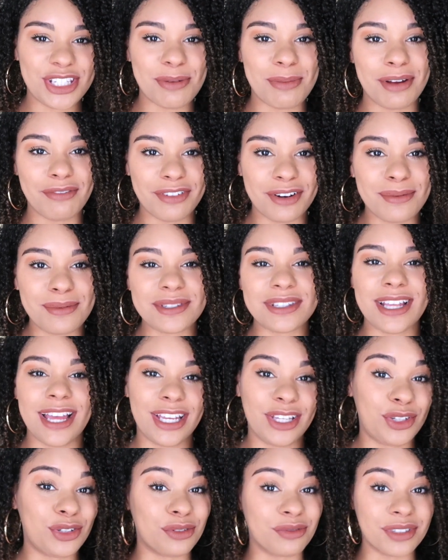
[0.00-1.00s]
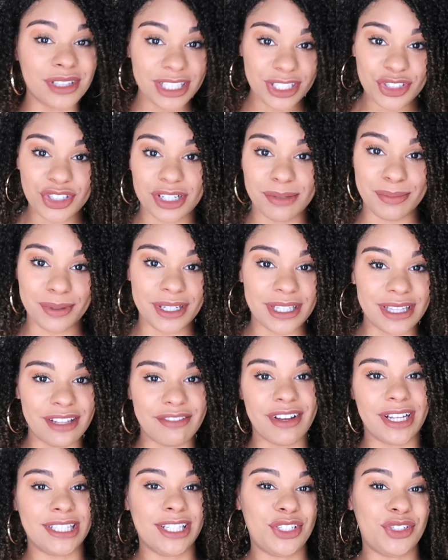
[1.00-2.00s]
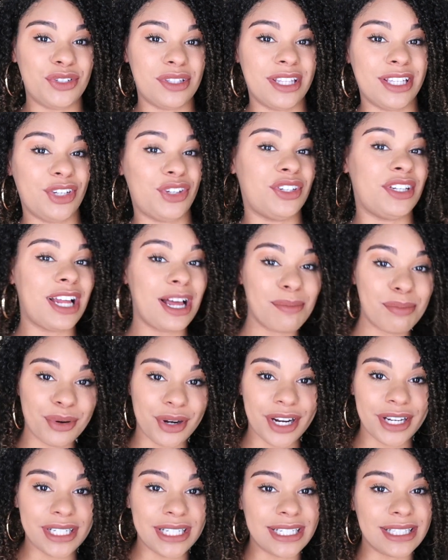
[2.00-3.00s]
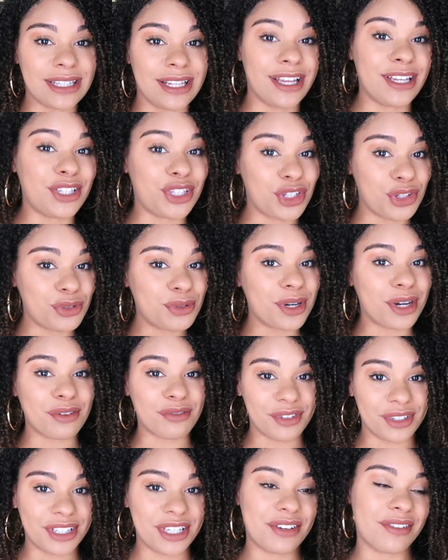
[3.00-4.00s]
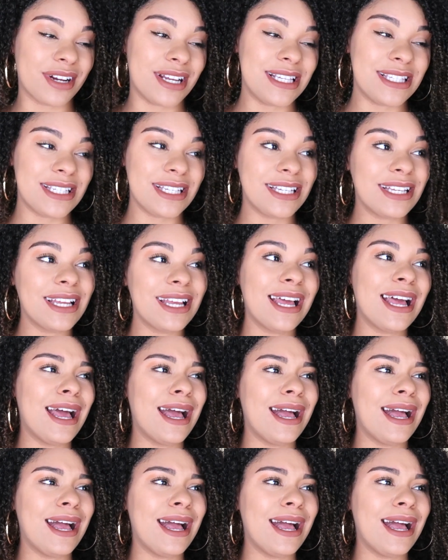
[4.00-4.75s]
So my friend was like, you're really tripping, the fact that you think you're not pregnant, like, you are really crazy.